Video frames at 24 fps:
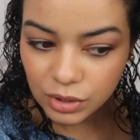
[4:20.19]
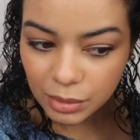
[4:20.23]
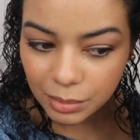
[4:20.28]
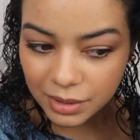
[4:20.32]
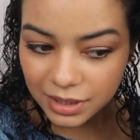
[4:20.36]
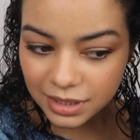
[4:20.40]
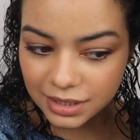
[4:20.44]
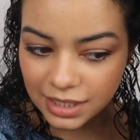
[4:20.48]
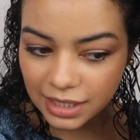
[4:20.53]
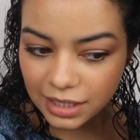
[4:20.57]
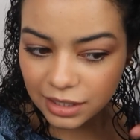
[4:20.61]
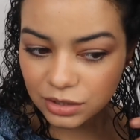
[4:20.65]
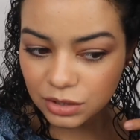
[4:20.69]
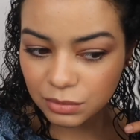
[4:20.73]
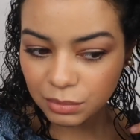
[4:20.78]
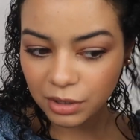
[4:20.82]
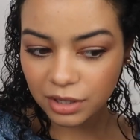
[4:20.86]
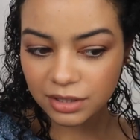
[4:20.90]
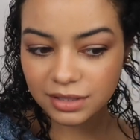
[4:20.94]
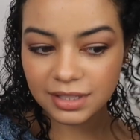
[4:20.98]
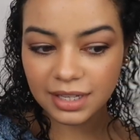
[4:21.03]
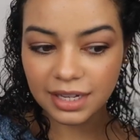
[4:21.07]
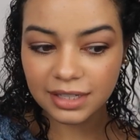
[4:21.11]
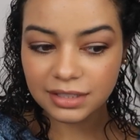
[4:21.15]
So I'm going to take a
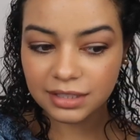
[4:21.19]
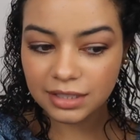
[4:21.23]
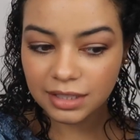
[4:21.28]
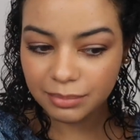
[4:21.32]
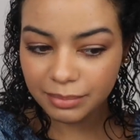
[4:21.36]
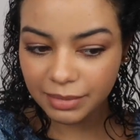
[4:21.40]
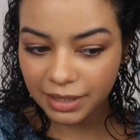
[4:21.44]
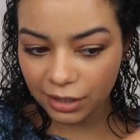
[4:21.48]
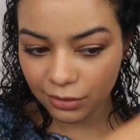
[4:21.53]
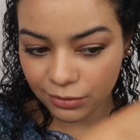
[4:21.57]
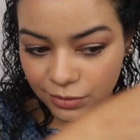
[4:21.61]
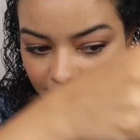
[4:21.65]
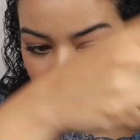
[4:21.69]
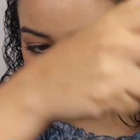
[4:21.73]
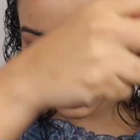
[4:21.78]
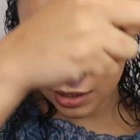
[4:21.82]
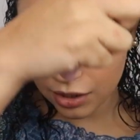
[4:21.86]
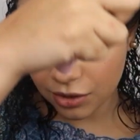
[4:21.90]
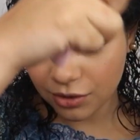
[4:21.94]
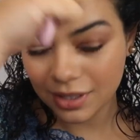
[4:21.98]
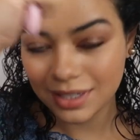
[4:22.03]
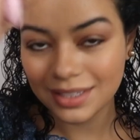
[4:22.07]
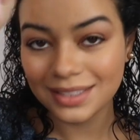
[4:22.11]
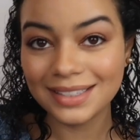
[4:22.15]
small section, but I feel
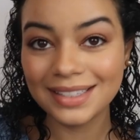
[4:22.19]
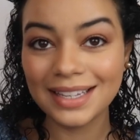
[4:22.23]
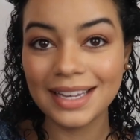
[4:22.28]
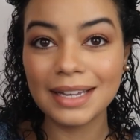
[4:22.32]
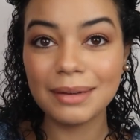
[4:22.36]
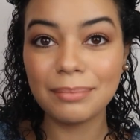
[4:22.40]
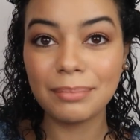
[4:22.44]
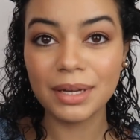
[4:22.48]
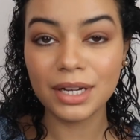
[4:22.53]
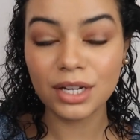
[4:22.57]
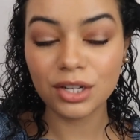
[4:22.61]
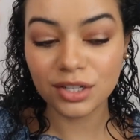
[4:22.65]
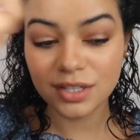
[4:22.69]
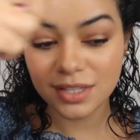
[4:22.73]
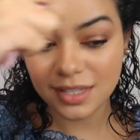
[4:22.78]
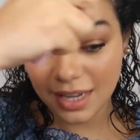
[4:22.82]
like you can take bigger